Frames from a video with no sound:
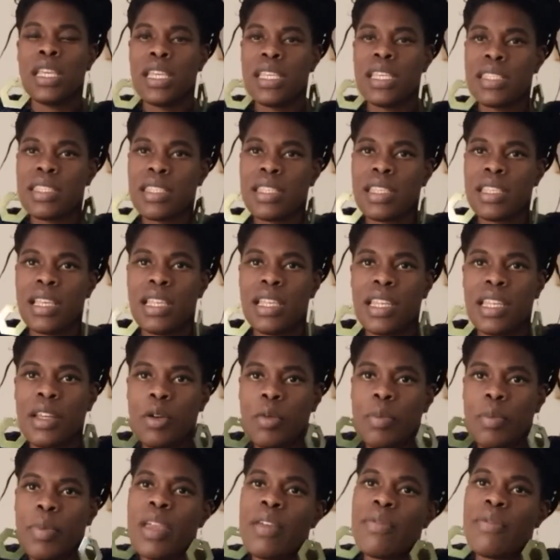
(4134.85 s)
is a
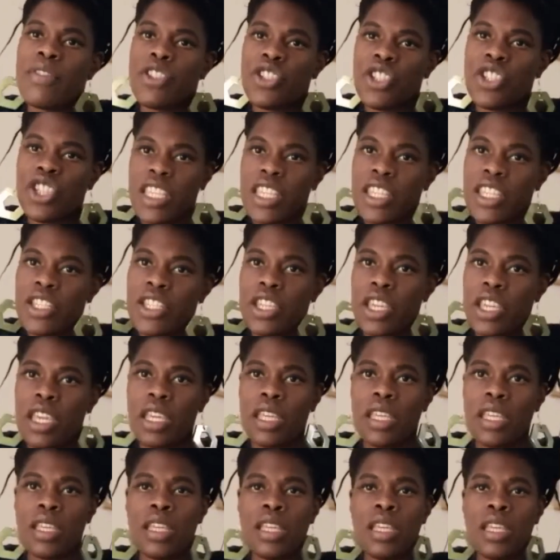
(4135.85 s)
little bit of a cheeky
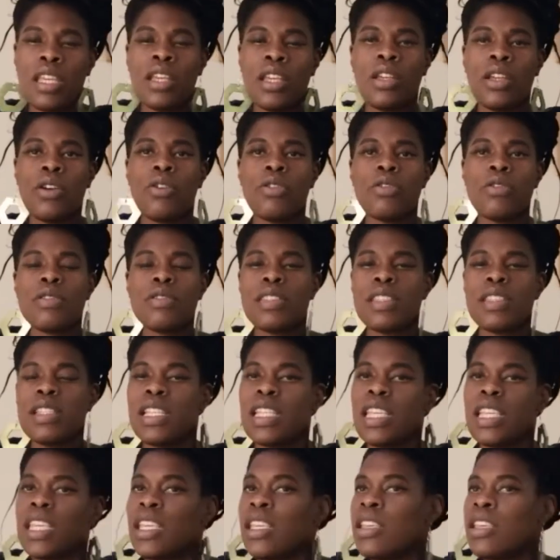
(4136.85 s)
shit,
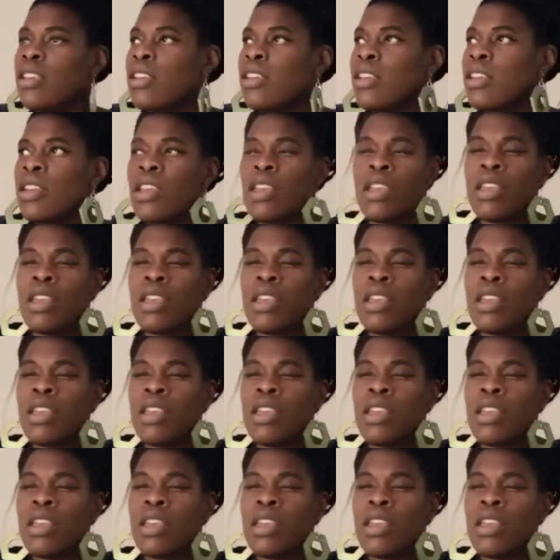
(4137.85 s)
constantly